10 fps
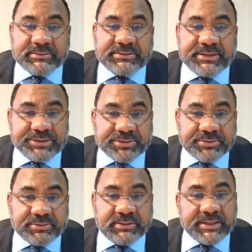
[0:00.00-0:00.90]

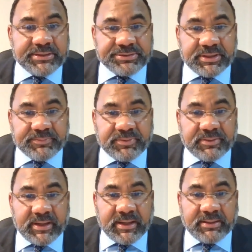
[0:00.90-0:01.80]
teacher leadership
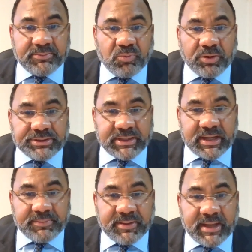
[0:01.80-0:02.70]

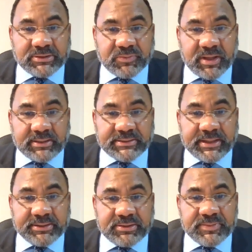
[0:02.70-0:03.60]
workshop, as well as
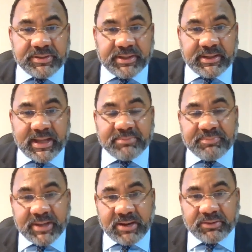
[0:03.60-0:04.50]
a community and
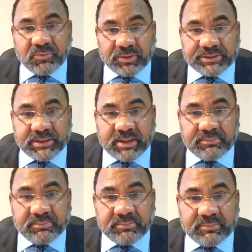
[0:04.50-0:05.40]
parent workshop.
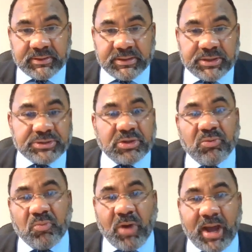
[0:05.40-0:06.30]
So
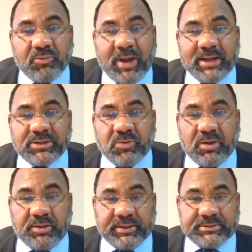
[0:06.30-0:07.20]
why do
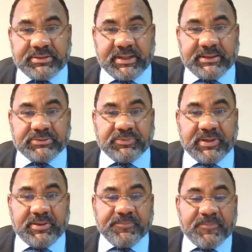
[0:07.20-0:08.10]
all these things?
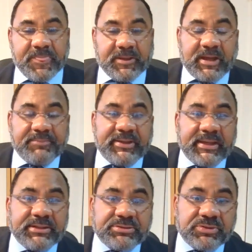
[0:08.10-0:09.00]
Well, coming
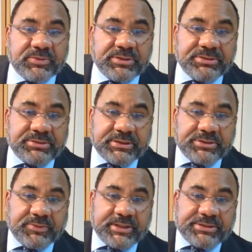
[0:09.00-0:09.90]
into a new
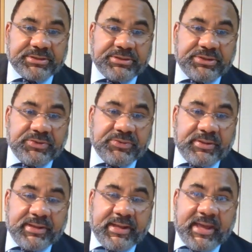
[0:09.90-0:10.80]
situation, you
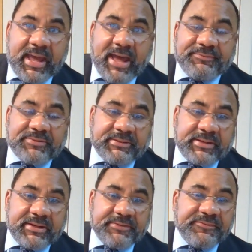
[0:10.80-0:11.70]
have to
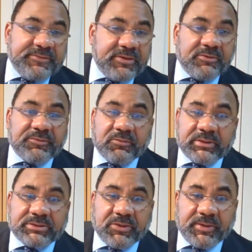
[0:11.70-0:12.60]
get a feel for
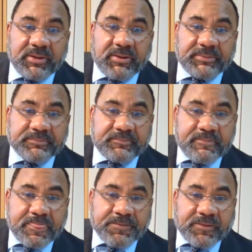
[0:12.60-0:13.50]
what's going on.
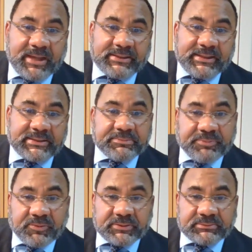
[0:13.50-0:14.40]
I think it's
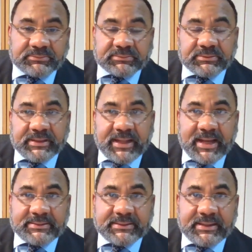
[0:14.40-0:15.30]
important
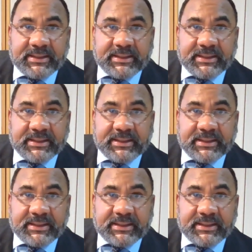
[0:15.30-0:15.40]
that